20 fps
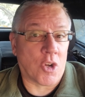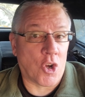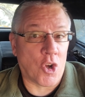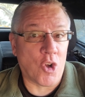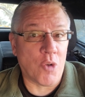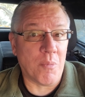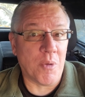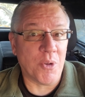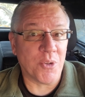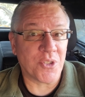
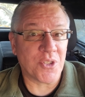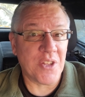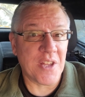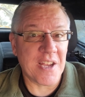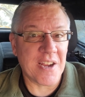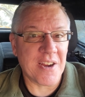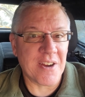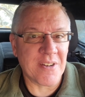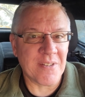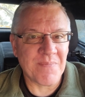almost
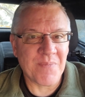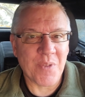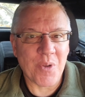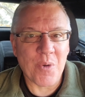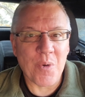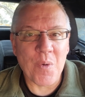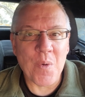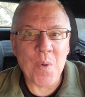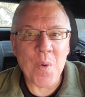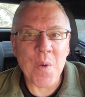there
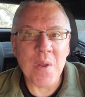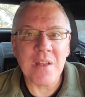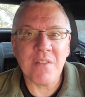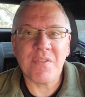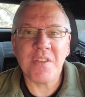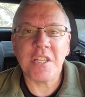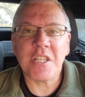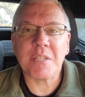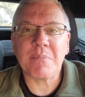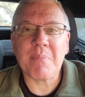or if
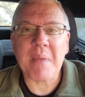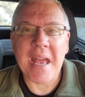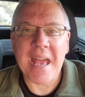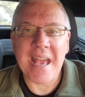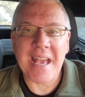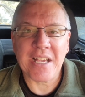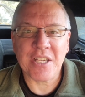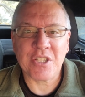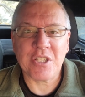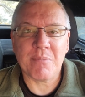it is
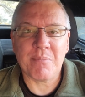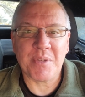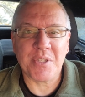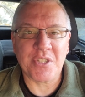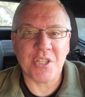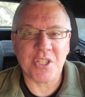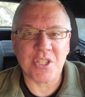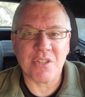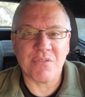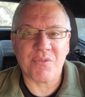past the
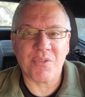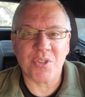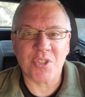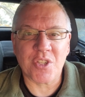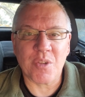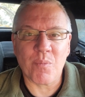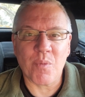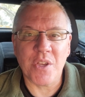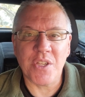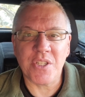position for
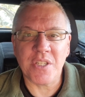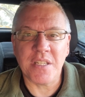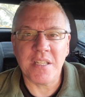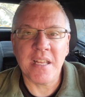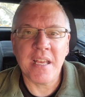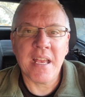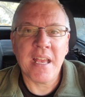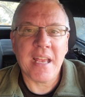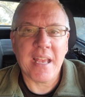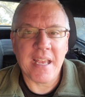some reason
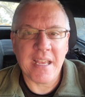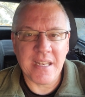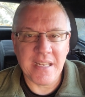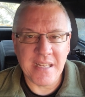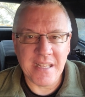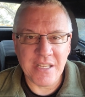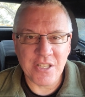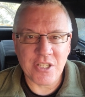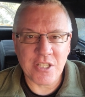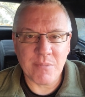and
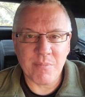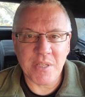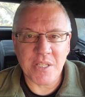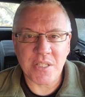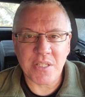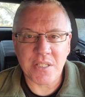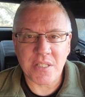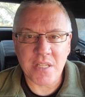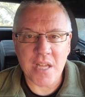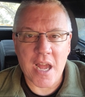needs to be
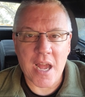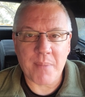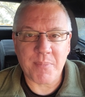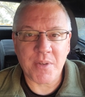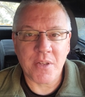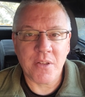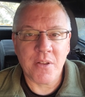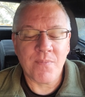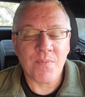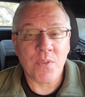stopped,